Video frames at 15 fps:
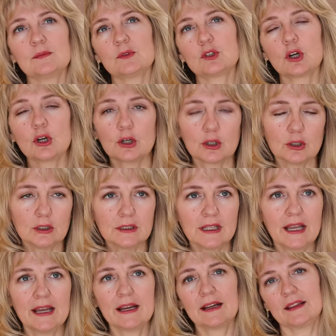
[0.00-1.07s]

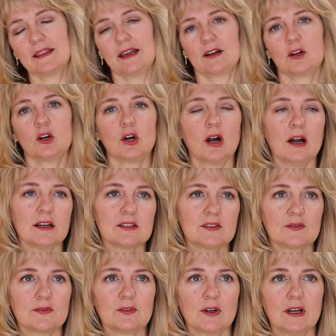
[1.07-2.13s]
turtleneck, that cross
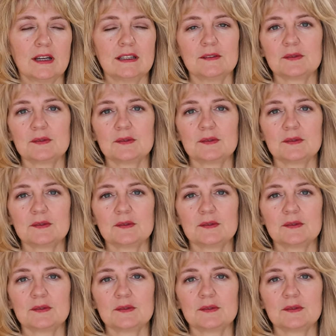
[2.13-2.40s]
front.